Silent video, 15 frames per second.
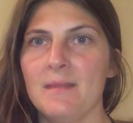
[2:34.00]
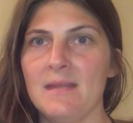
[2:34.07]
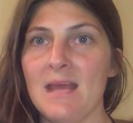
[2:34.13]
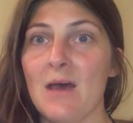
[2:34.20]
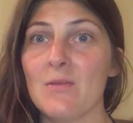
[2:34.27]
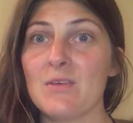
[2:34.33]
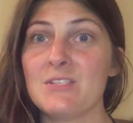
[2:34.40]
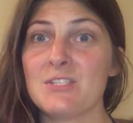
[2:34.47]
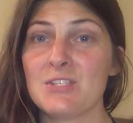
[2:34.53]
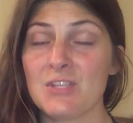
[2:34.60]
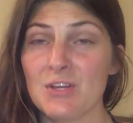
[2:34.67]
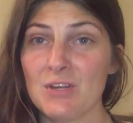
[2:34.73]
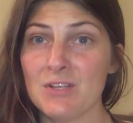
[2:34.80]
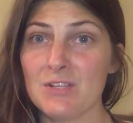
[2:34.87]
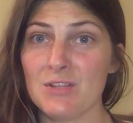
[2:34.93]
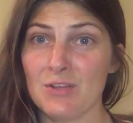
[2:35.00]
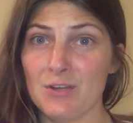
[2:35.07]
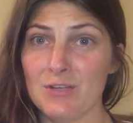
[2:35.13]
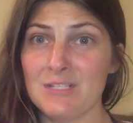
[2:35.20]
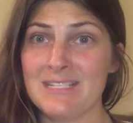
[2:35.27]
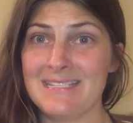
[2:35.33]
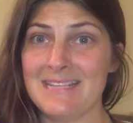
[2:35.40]
Now the
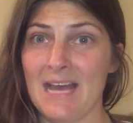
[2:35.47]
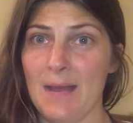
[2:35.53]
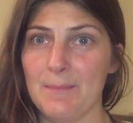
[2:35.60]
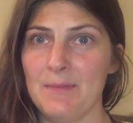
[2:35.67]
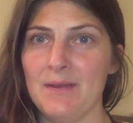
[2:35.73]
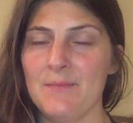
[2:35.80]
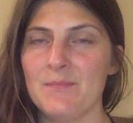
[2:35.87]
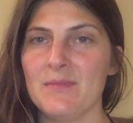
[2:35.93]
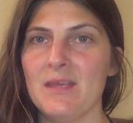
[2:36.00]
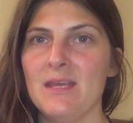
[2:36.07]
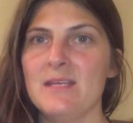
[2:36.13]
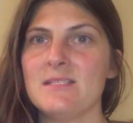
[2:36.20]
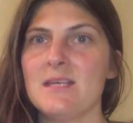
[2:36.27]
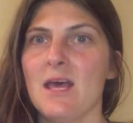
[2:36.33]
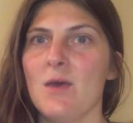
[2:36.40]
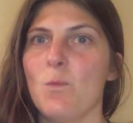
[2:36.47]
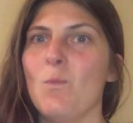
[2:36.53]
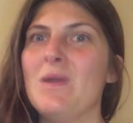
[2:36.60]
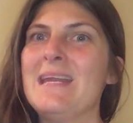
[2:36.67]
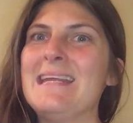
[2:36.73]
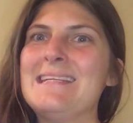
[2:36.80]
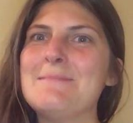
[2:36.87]
third step is
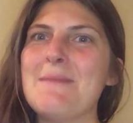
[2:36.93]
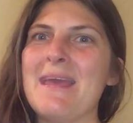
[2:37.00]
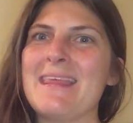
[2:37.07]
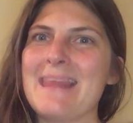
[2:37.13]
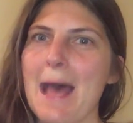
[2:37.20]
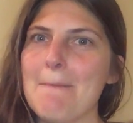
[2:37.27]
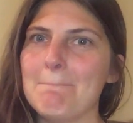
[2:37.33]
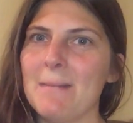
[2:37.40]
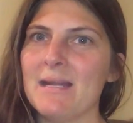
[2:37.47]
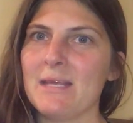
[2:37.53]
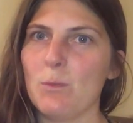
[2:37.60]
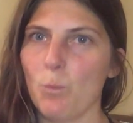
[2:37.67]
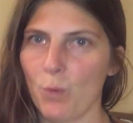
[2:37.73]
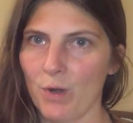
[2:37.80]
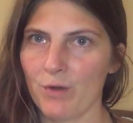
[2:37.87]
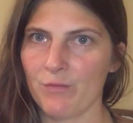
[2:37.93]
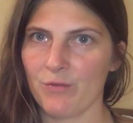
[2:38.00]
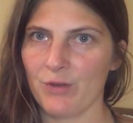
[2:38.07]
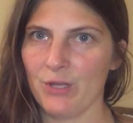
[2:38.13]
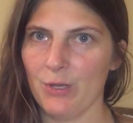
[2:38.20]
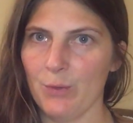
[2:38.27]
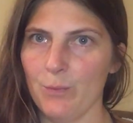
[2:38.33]
we need to make that money work
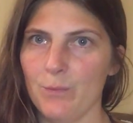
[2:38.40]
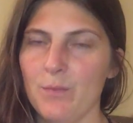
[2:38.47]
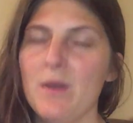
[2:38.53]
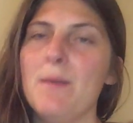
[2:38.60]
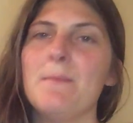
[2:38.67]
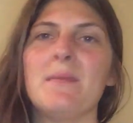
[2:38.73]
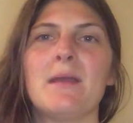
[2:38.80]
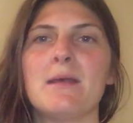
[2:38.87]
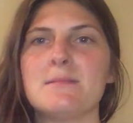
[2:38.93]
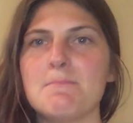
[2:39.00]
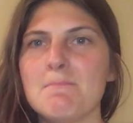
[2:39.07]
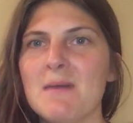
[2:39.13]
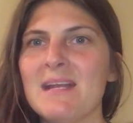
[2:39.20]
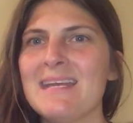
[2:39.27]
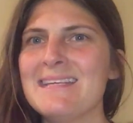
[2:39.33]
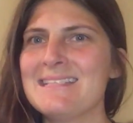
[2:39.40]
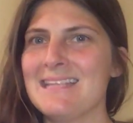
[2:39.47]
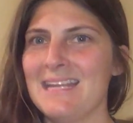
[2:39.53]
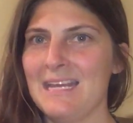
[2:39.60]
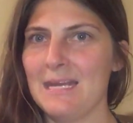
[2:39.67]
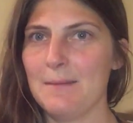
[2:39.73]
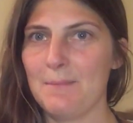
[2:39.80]
for you, because money
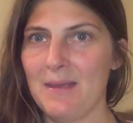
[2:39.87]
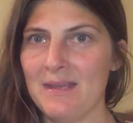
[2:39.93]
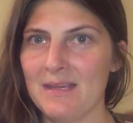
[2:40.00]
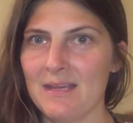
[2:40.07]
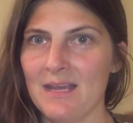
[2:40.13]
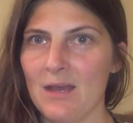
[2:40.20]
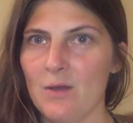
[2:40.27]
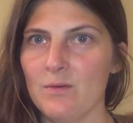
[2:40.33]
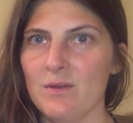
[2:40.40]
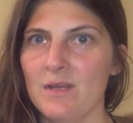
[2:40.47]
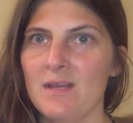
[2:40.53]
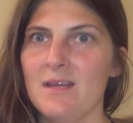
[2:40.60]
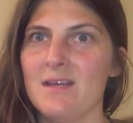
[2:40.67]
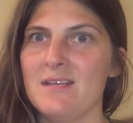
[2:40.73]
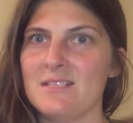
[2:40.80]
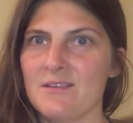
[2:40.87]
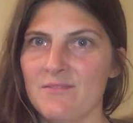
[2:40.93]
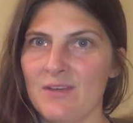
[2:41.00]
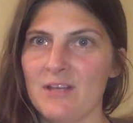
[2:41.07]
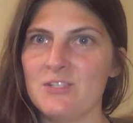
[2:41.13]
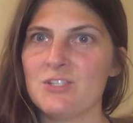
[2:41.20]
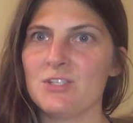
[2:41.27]
sitting in a bank account is
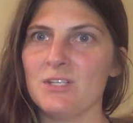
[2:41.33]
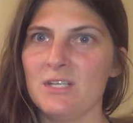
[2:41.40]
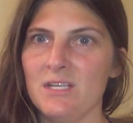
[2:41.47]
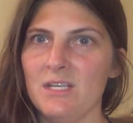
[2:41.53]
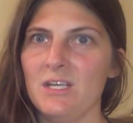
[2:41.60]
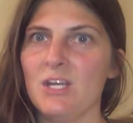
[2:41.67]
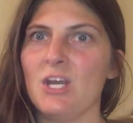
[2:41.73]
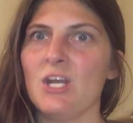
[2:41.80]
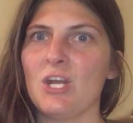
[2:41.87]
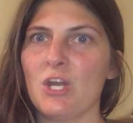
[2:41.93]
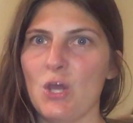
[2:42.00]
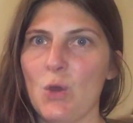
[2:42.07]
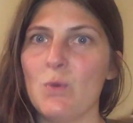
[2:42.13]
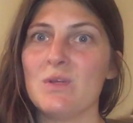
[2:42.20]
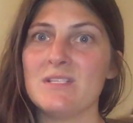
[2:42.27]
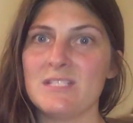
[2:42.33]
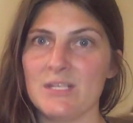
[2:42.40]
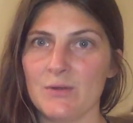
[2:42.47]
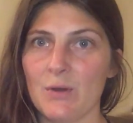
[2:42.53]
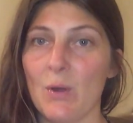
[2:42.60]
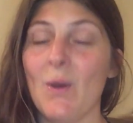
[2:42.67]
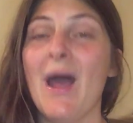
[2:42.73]
eventually gonna go to
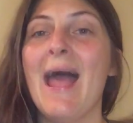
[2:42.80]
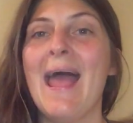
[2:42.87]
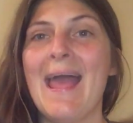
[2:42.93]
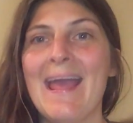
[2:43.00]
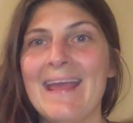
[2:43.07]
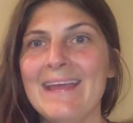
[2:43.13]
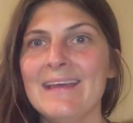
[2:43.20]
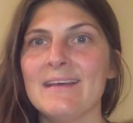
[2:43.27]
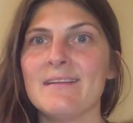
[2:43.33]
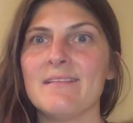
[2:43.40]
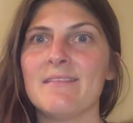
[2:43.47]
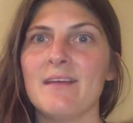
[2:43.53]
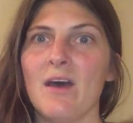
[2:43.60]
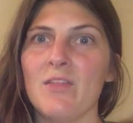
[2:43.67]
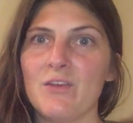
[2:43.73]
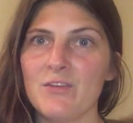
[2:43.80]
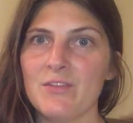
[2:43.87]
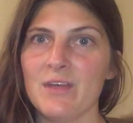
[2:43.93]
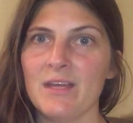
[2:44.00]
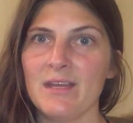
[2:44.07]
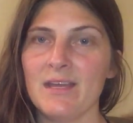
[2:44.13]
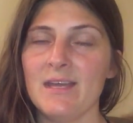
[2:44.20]
zero. And the other
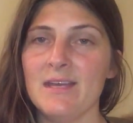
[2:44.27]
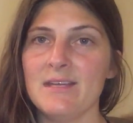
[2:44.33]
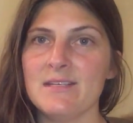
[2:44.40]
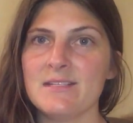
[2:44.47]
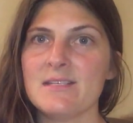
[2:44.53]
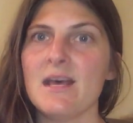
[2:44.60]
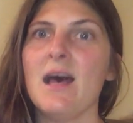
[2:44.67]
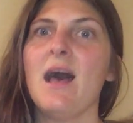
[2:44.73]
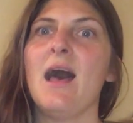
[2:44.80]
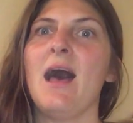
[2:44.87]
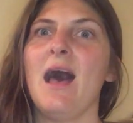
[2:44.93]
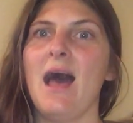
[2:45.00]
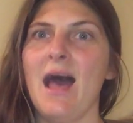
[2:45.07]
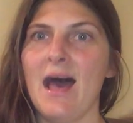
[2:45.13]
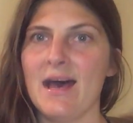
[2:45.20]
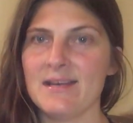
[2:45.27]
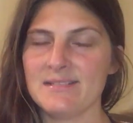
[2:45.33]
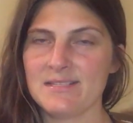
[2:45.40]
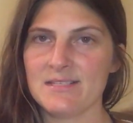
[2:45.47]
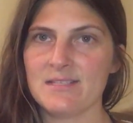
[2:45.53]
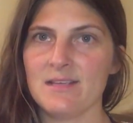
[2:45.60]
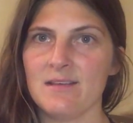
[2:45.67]
thing is,
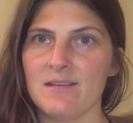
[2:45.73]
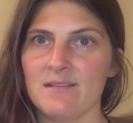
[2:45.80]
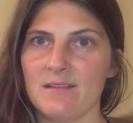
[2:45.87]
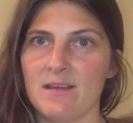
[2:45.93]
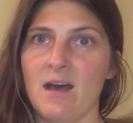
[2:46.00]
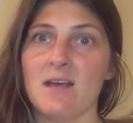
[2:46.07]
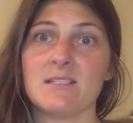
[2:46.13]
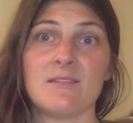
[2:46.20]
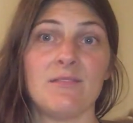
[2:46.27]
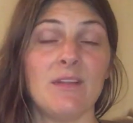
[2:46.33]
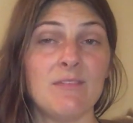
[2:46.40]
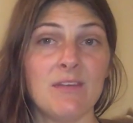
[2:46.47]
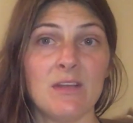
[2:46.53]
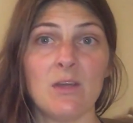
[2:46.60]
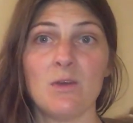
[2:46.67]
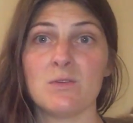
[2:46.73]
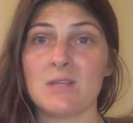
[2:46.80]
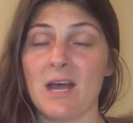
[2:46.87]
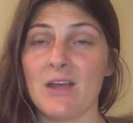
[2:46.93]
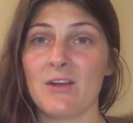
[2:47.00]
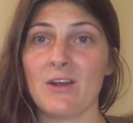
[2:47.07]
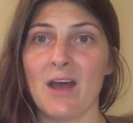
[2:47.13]
as the cost of living goes
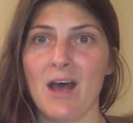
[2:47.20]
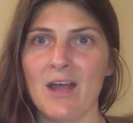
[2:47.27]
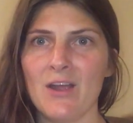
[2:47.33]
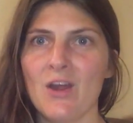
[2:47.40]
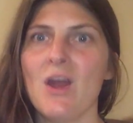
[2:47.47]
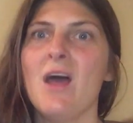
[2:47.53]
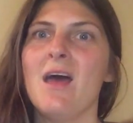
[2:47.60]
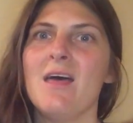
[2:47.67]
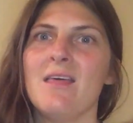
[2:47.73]
higher and higher,